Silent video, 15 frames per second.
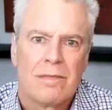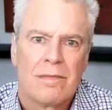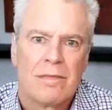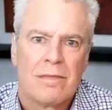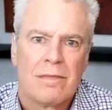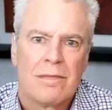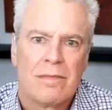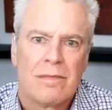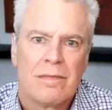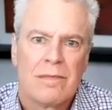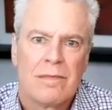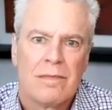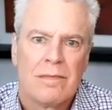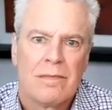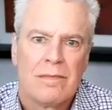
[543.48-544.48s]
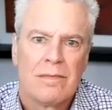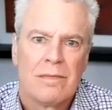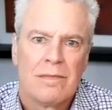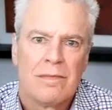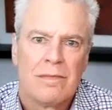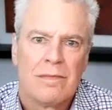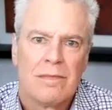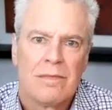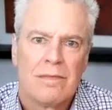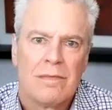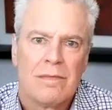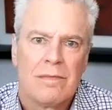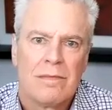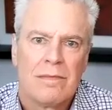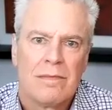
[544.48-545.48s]

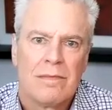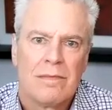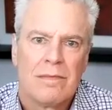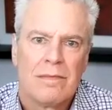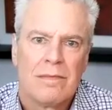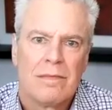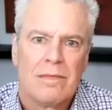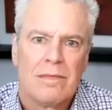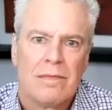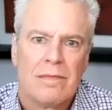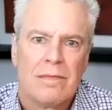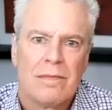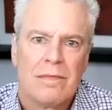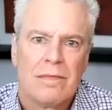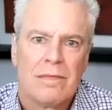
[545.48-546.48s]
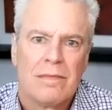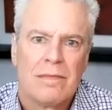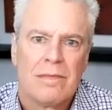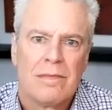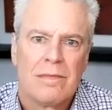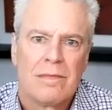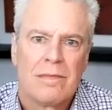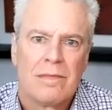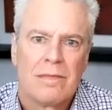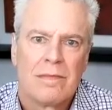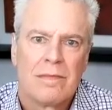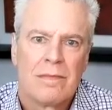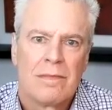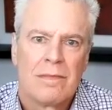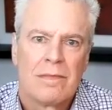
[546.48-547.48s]

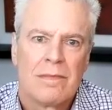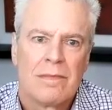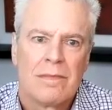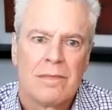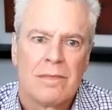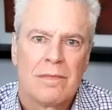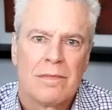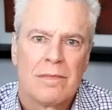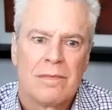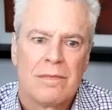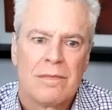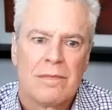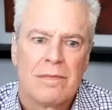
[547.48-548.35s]
(not speaking)